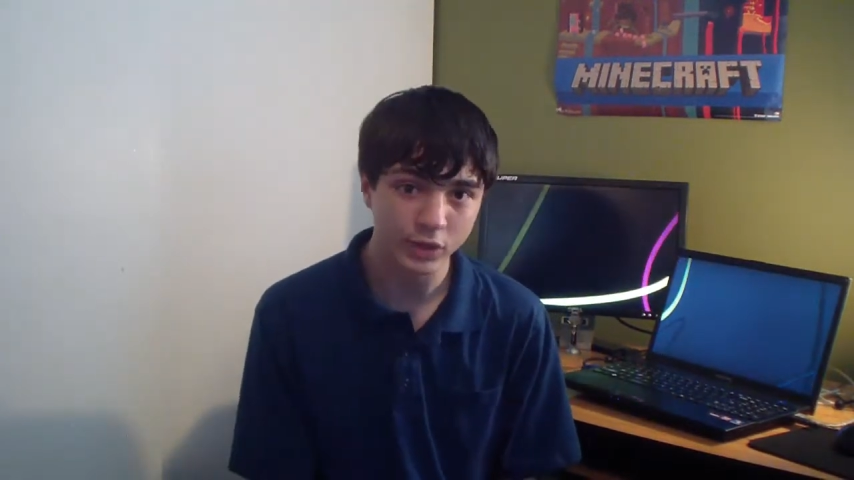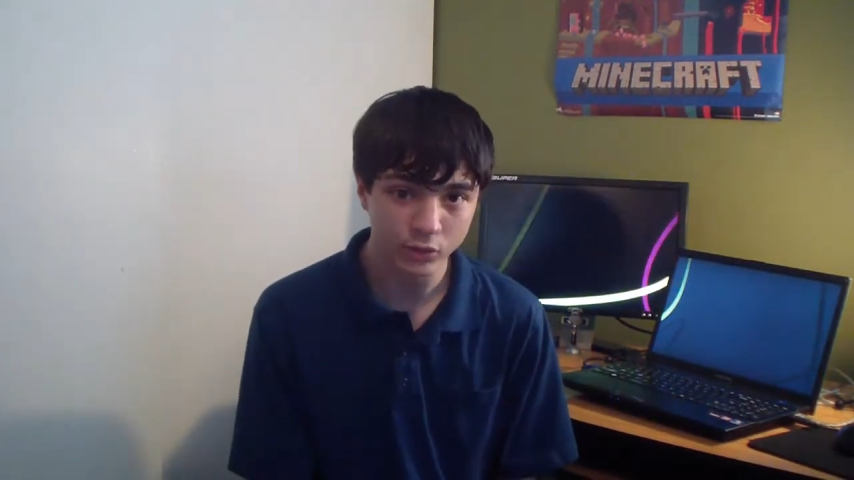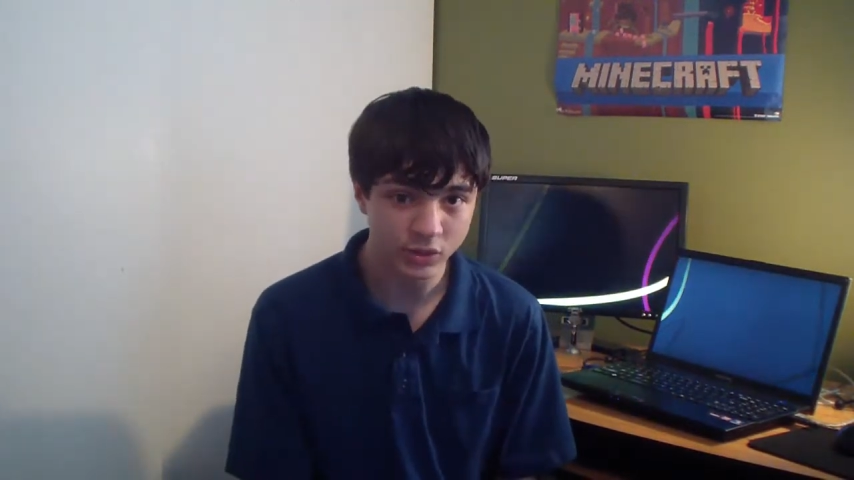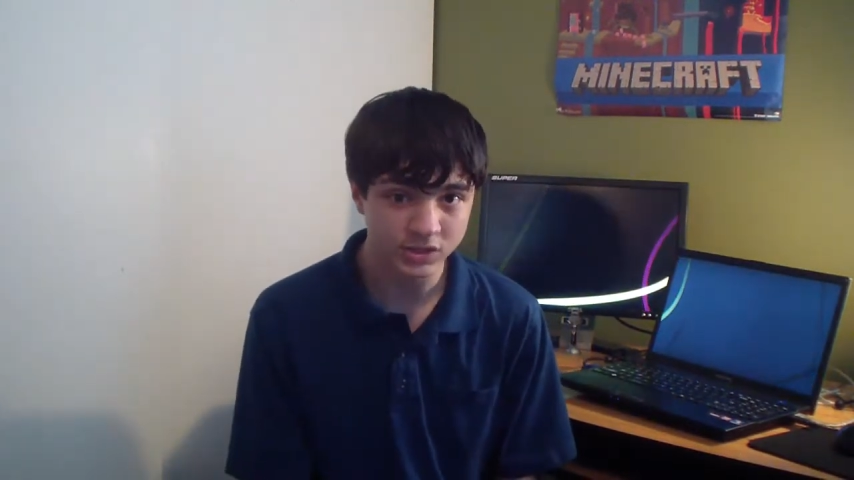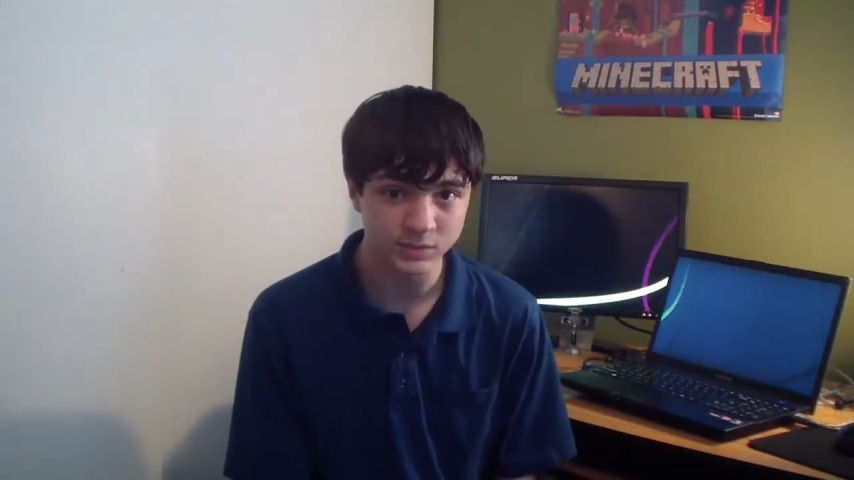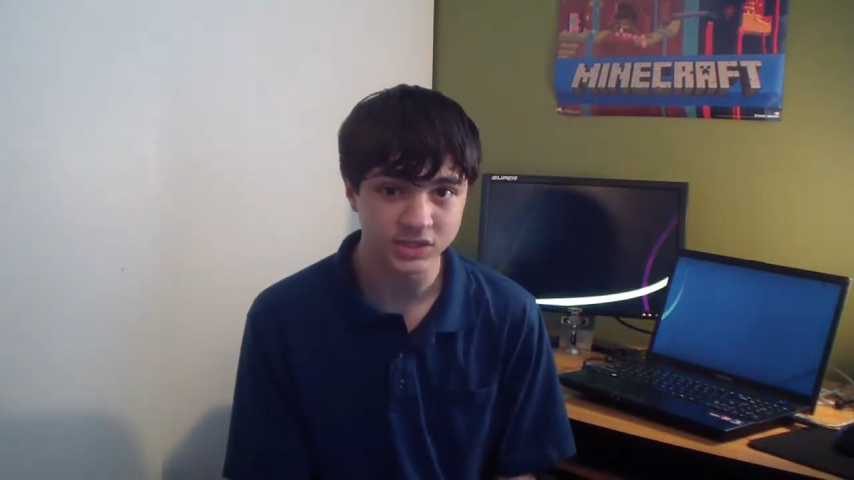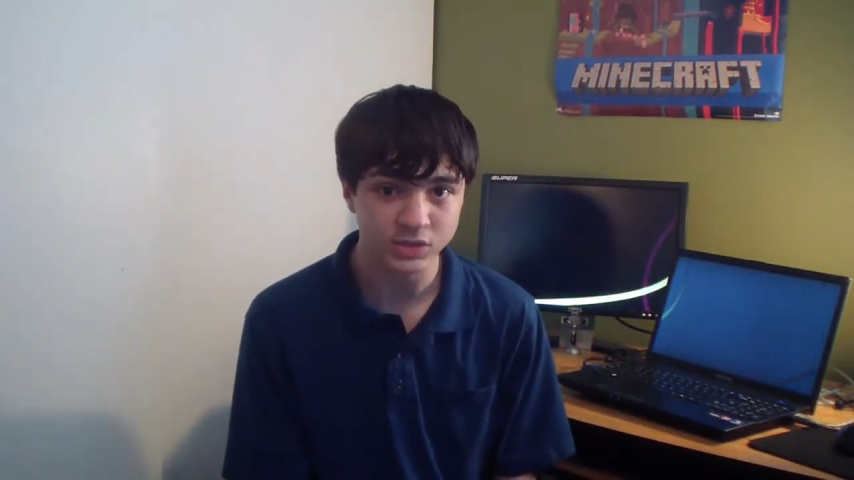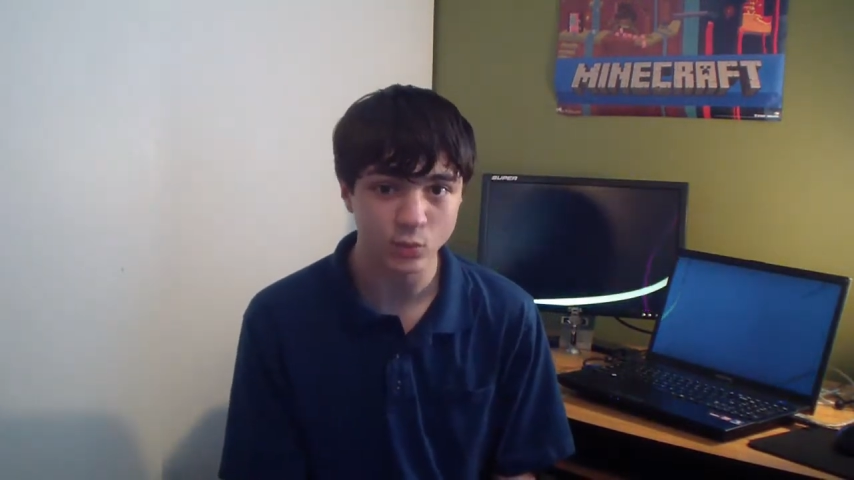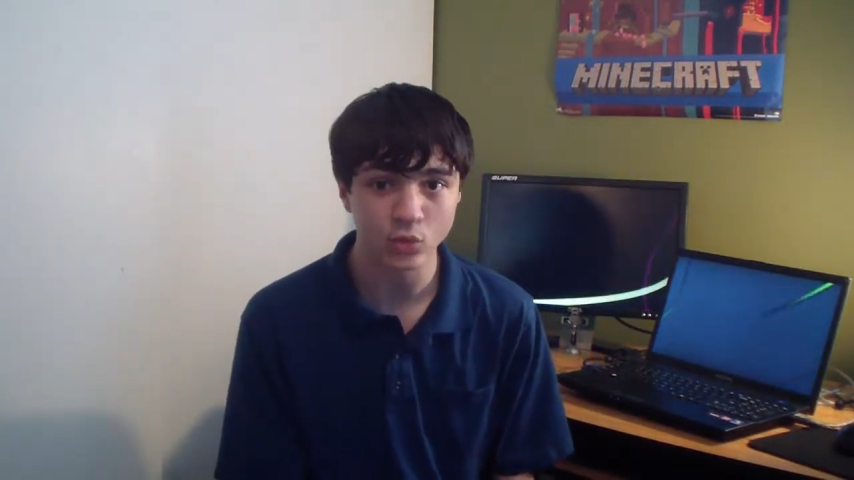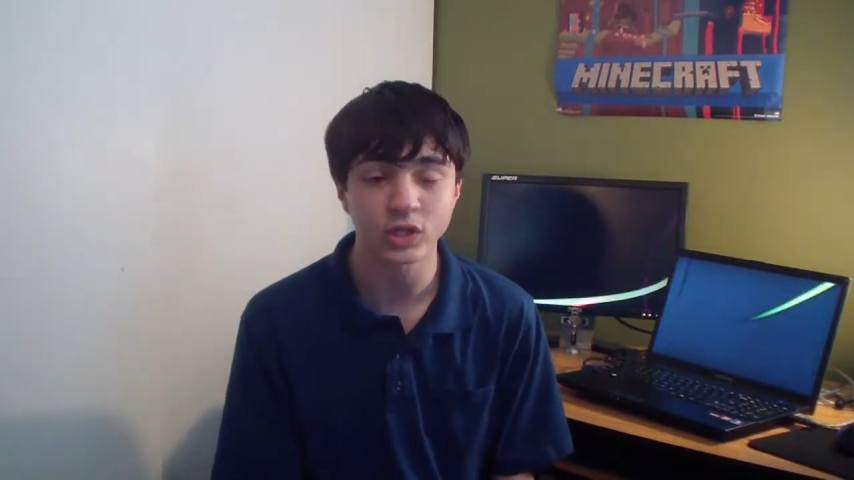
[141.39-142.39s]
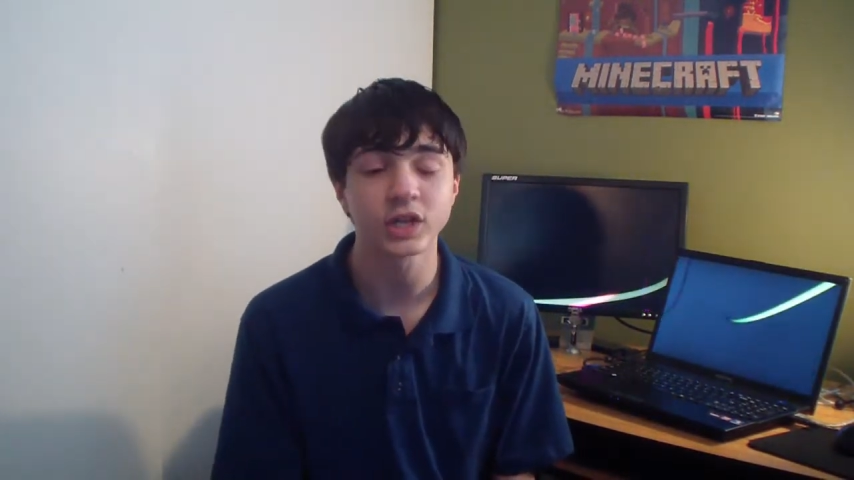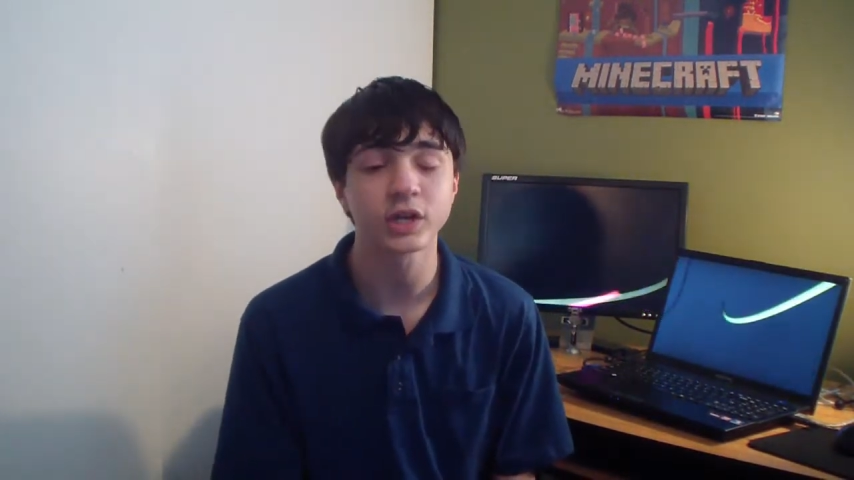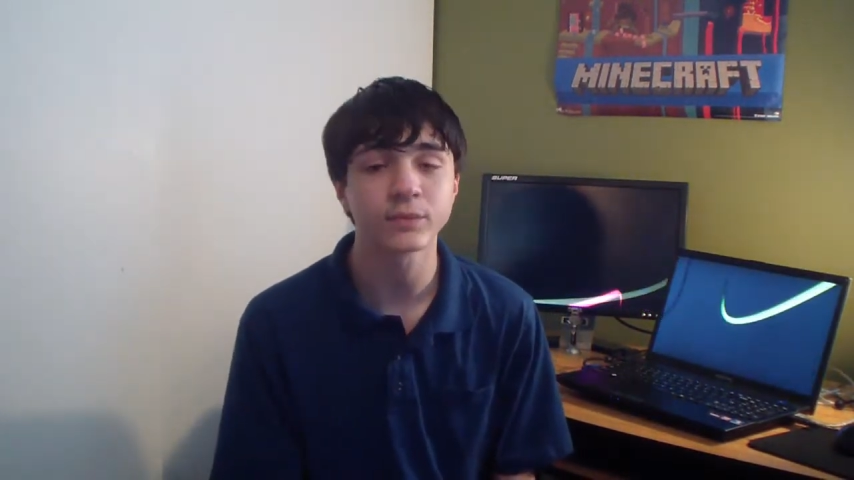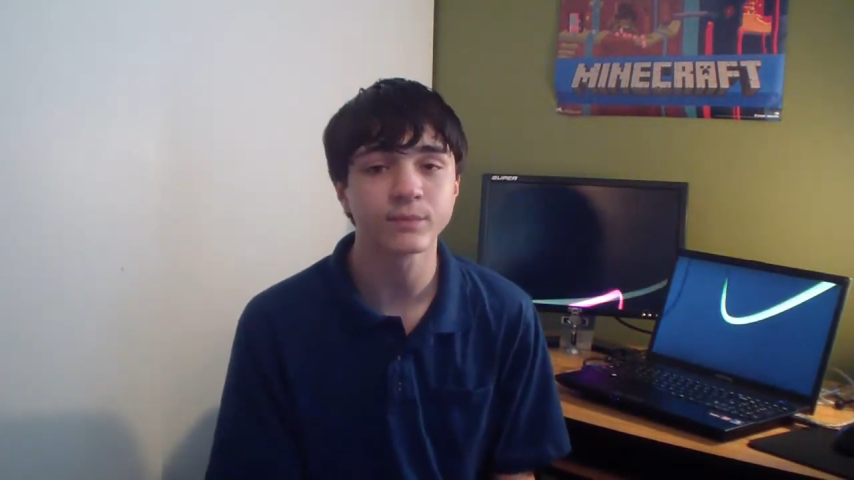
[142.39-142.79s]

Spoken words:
Christmas one year.